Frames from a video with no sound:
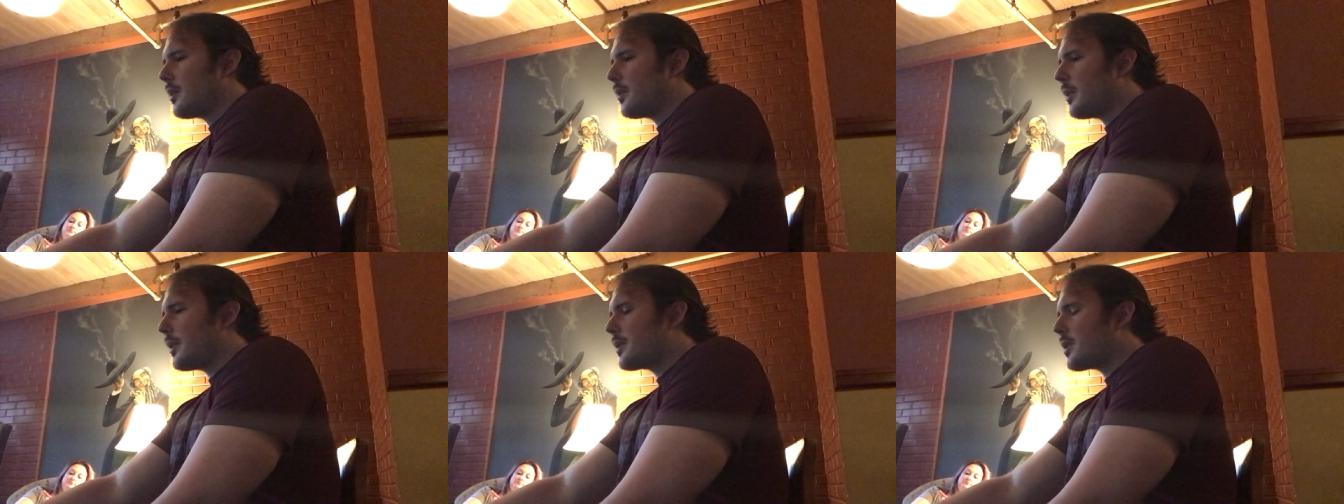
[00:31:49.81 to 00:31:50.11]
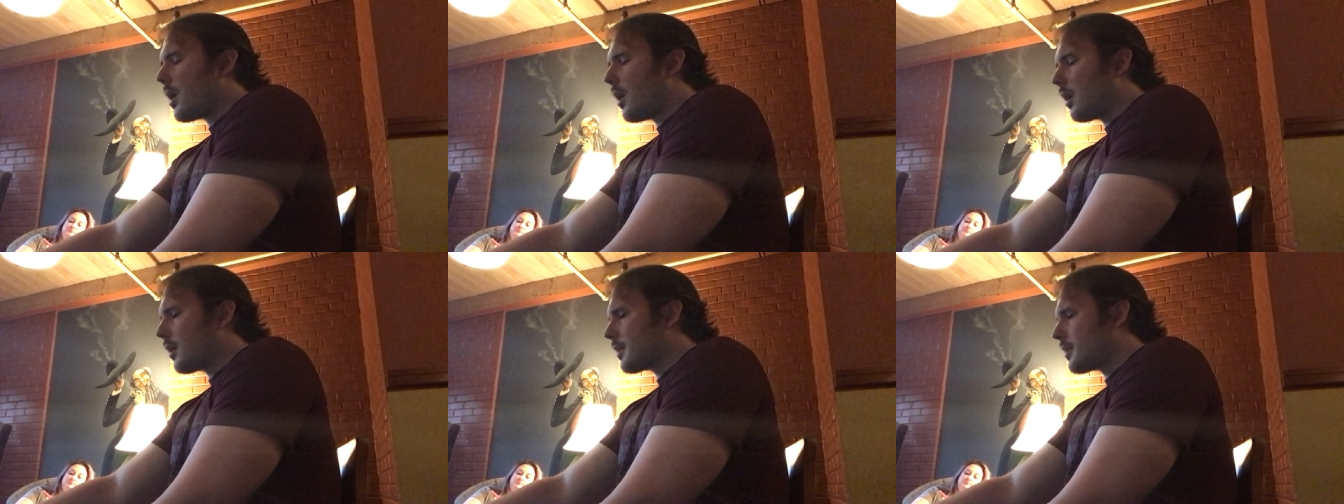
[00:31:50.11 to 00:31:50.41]
We
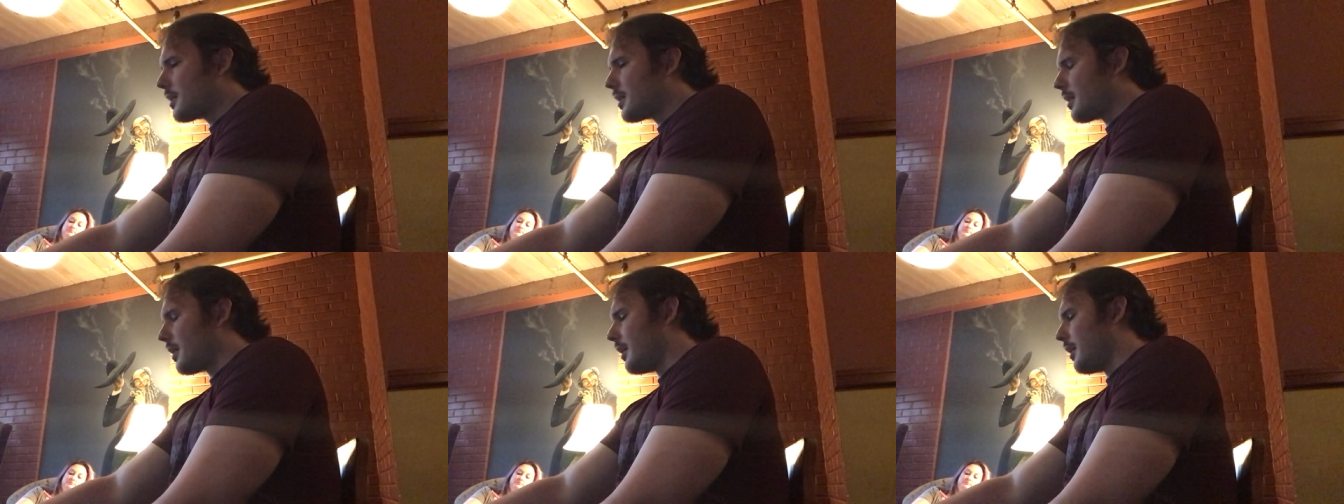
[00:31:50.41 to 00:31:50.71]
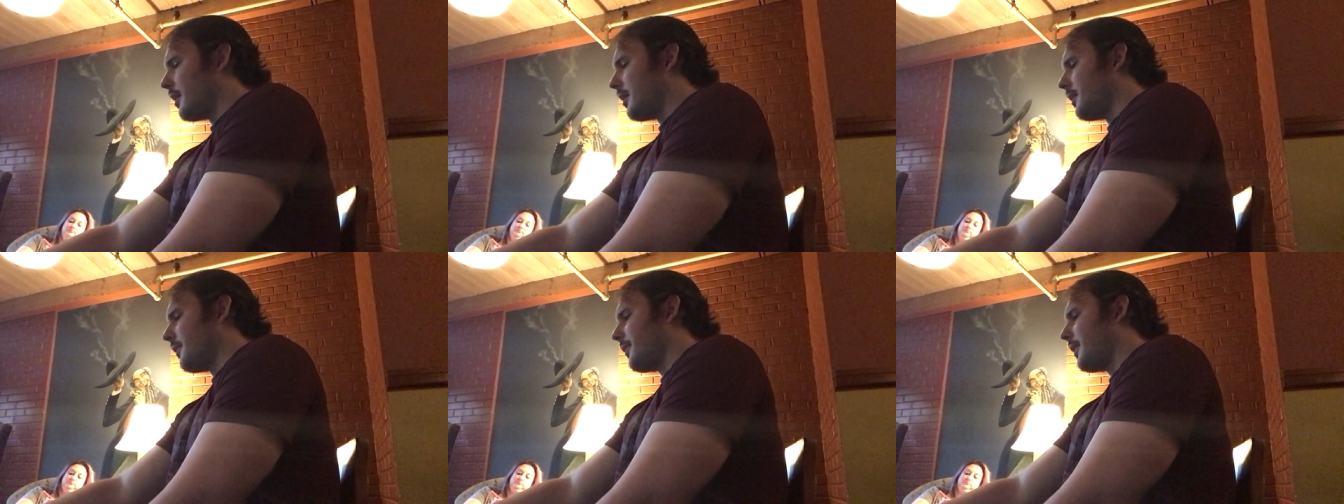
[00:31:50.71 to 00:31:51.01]
talked
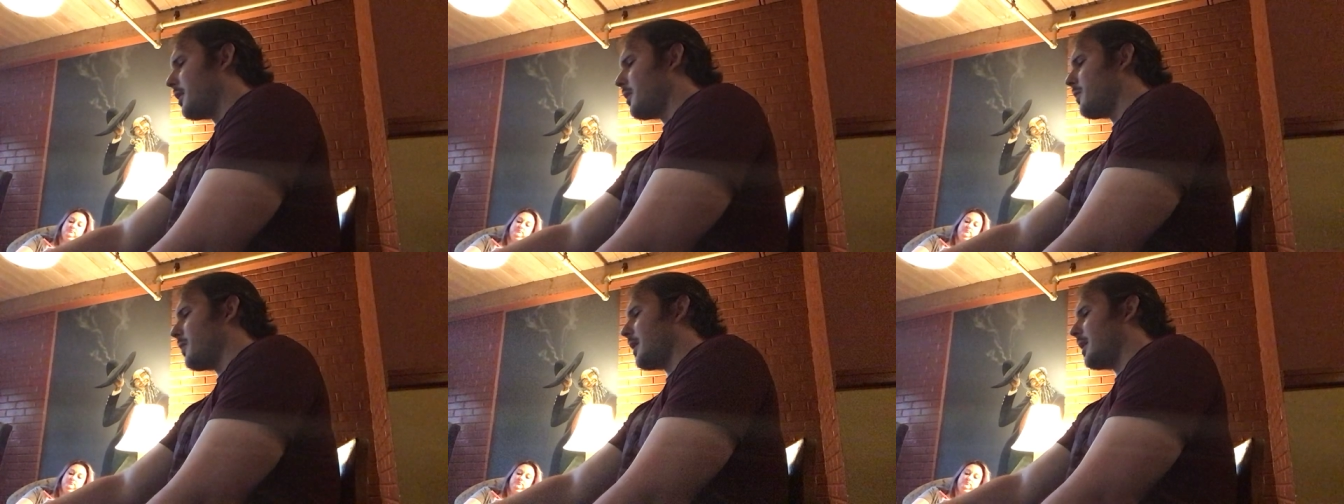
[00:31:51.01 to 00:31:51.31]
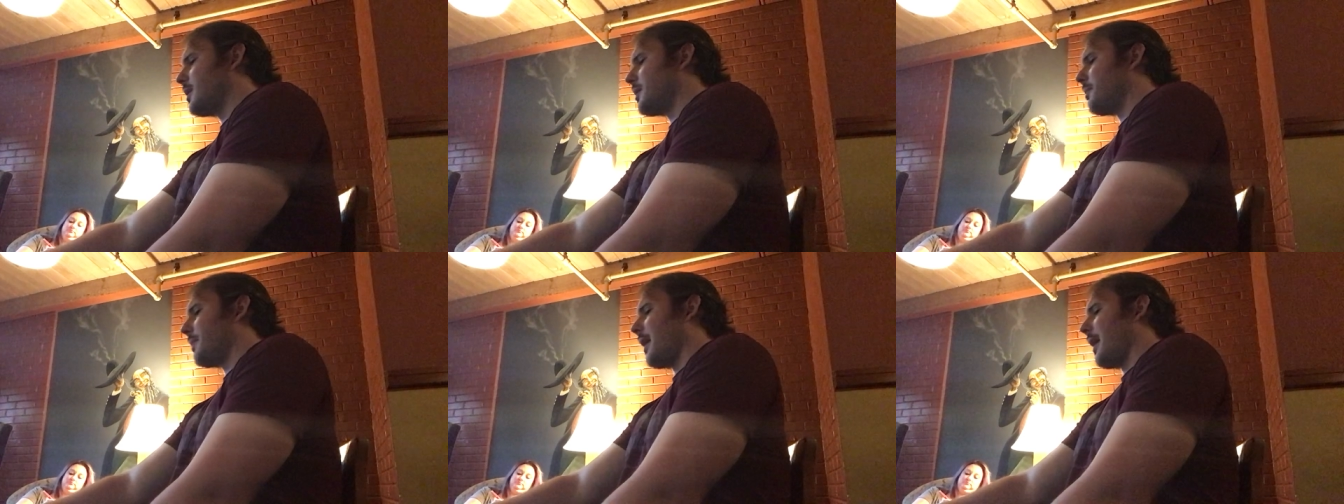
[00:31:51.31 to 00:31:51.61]
a few
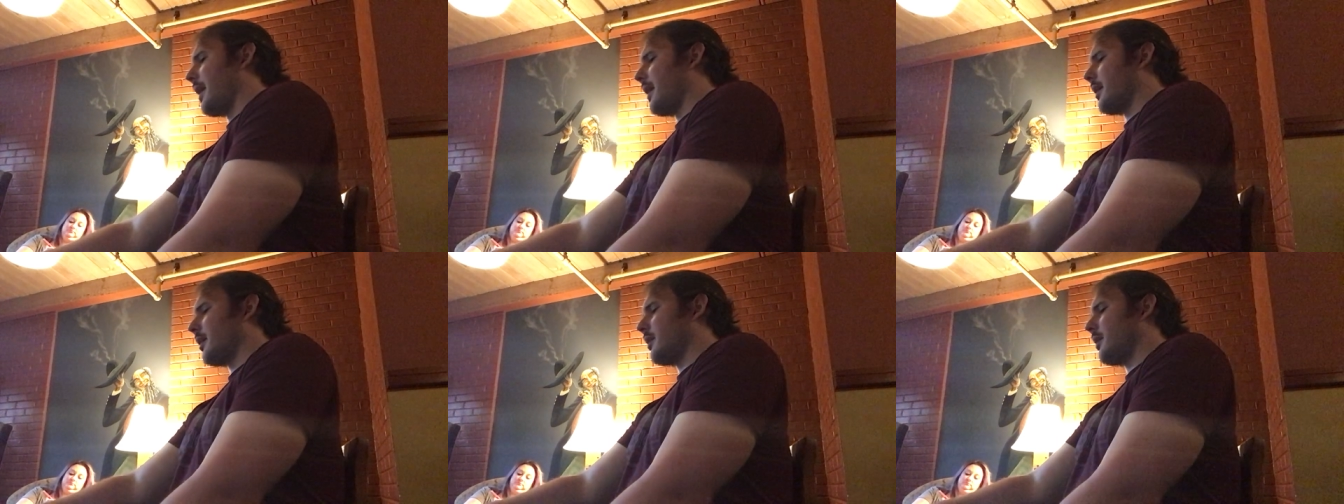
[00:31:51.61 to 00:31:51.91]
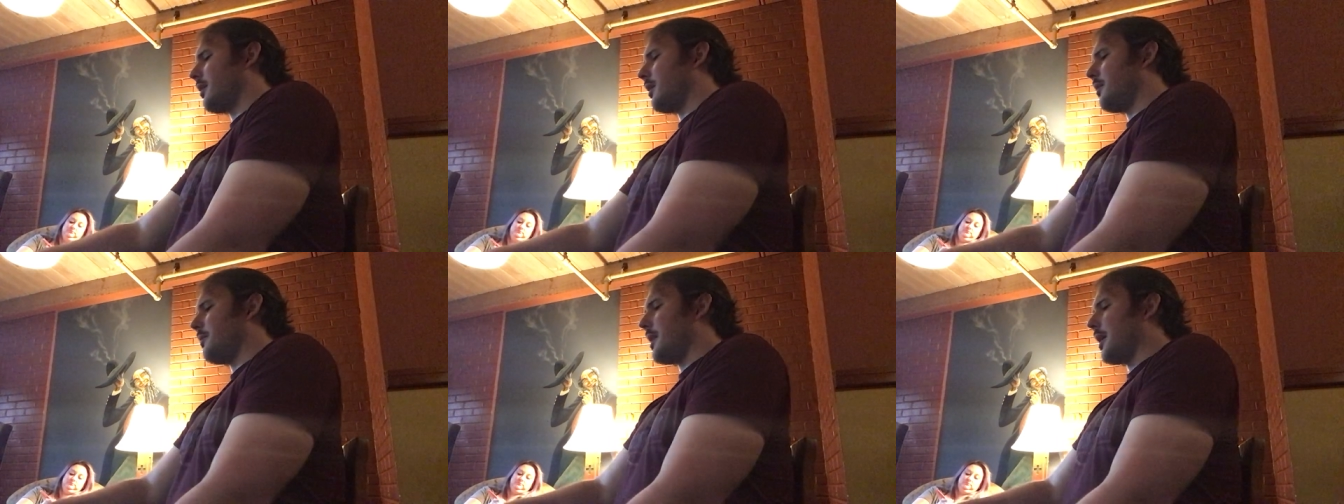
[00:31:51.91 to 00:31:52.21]
weeks back
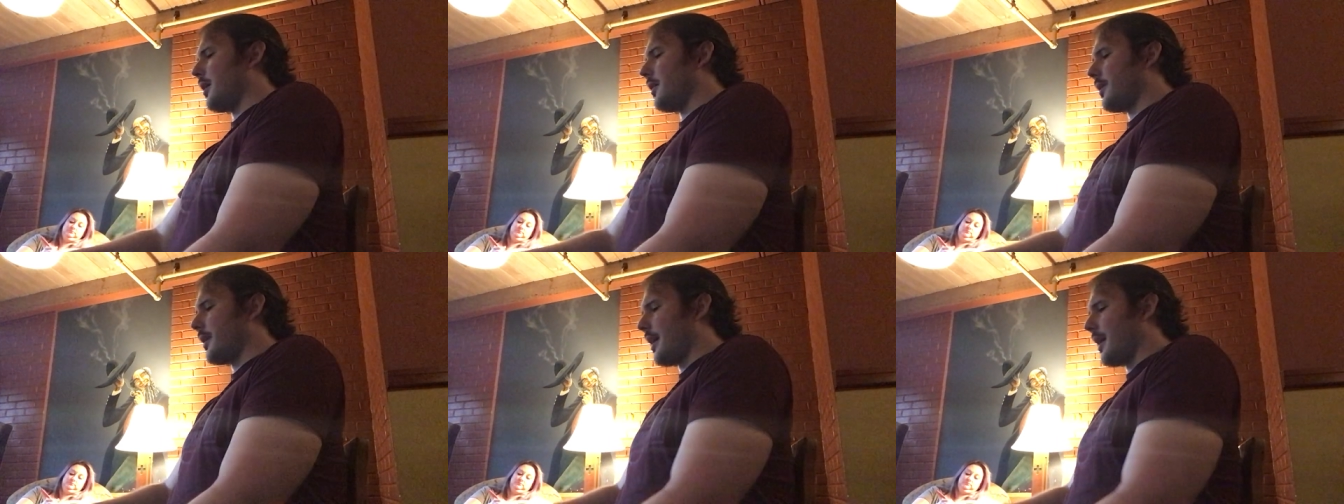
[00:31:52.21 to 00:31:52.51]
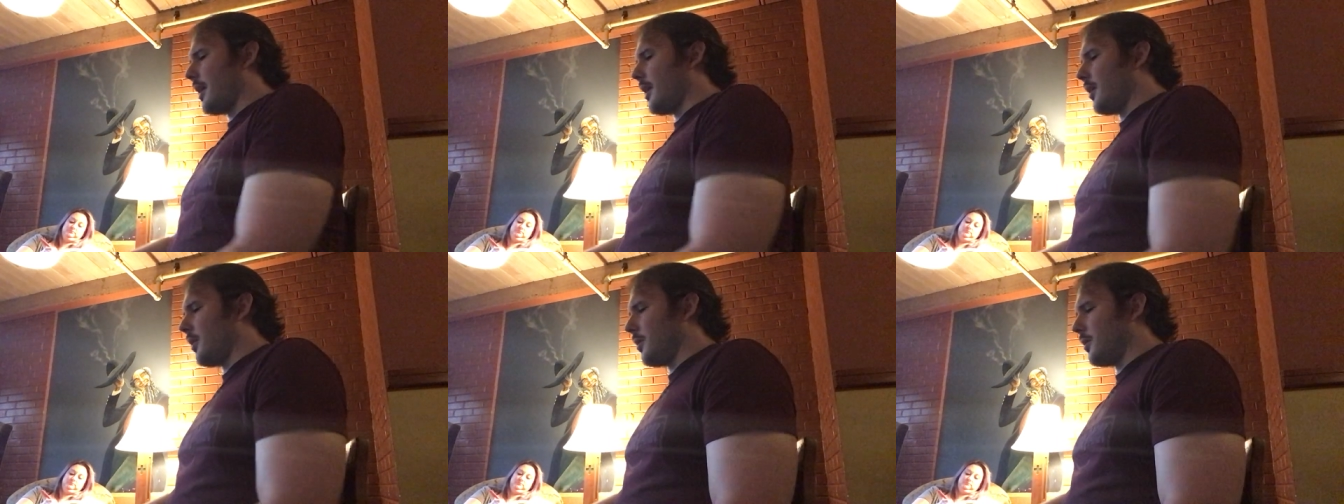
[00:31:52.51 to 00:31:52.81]
about
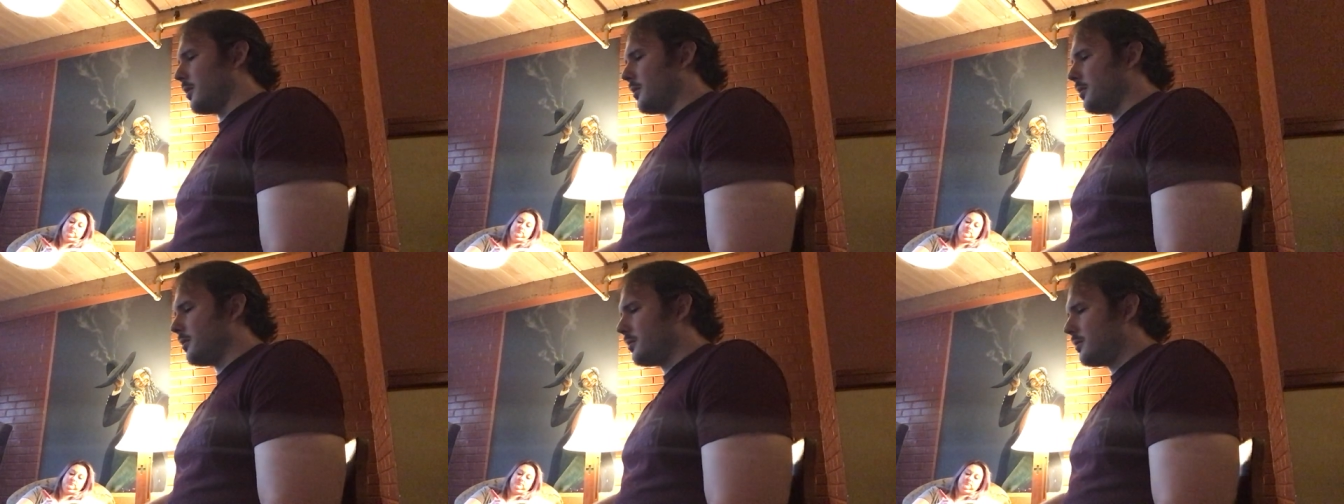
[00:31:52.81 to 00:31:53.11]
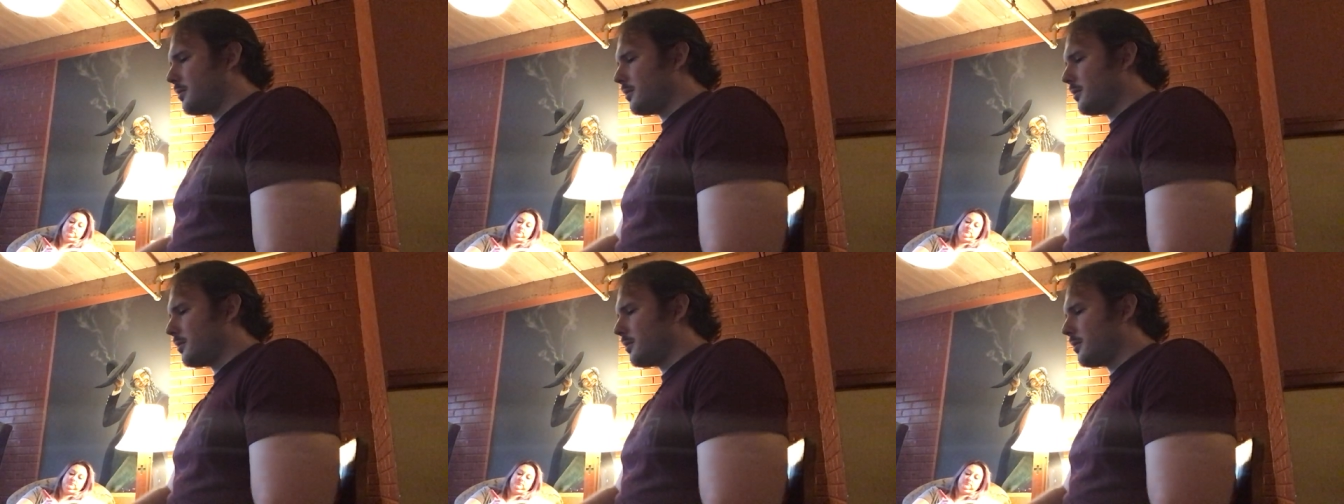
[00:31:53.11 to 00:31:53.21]
how